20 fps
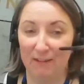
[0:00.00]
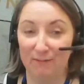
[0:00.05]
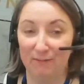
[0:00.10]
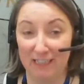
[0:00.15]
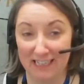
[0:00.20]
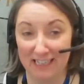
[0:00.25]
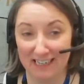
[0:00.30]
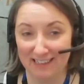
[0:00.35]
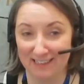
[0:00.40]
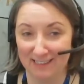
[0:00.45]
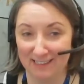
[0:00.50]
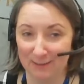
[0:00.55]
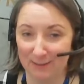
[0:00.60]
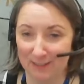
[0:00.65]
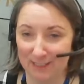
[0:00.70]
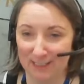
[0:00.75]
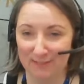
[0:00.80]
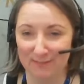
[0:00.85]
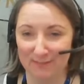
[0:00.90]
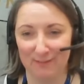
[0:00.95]
I really like this
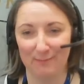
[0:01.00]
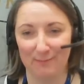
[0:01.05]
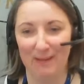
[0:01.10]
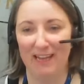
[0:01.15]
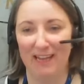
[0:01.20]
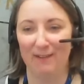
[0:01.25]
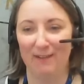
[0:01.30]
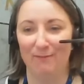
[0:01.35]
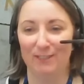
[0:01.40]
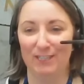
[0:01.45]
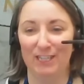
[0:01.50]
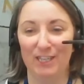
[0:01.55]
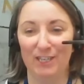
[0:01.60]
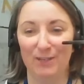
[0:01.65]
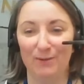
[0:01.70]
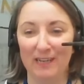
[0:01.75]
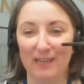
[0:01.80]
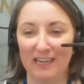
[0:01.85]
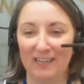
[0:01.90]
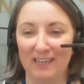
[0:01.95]
question from Harewood.
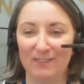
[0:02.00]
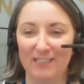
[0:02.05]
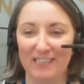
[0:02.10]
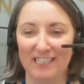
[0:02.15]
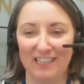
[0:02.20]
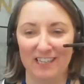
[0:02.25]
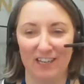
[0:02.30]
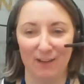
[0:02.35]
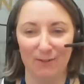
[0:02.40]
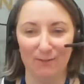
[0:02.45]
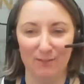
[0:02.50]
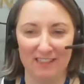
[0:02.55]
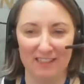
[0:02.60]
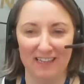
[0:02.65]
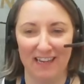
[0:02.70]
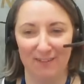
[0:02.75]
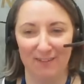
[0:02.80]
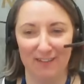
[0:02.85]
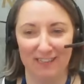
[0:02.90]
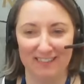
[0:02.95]
You included a ghost
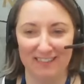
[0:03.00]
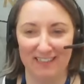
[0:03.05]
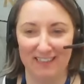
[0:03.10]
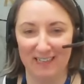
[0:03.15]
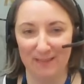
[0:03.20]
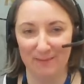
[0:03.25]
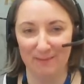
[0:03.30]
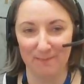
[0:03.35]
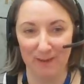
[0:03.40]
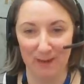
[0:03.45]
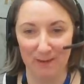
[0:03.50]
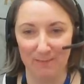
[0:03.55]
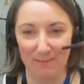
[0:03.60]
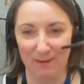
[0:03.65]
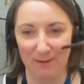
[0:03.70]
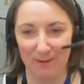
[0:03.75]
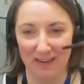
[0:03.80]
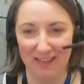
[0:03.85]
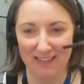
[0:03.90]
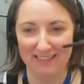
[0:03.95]
character in the
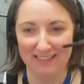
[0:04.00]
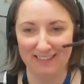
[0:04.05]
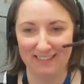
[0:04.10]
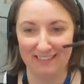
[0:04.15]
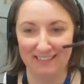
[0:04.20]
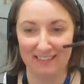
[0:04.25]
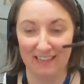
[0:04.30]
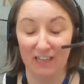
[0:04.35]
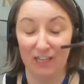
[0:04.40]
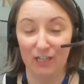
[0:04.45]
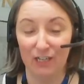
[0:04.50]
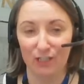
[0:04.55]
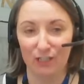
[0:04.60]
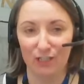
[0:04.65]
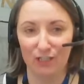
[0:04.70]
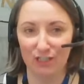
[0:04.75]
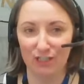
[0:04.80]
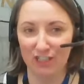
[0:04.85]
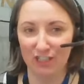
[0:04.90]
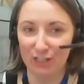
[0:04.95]
Barnbow Lasses.
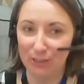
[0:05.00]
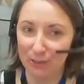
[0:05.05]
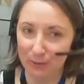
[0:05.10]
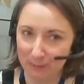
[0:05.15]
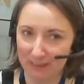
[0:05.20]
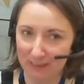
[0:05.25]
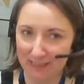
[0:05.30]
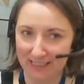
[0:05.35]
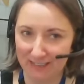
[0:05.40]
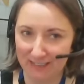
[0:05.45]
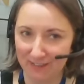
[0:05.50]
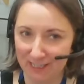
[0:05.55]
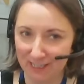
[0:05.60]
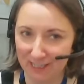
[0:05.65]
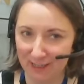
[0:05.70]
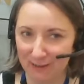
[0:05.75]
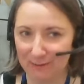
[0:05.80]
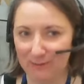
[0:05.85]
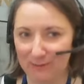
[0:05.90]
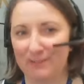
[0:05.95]
Do you believe in
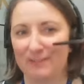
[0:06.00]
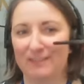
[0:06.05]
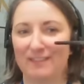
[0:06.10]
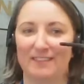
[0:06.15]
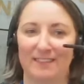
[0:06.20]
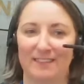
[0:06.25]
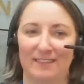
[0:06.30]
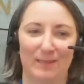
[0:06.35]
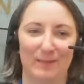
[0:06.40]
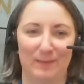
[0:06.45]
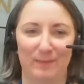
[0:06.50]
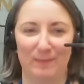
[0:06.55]
ghosts?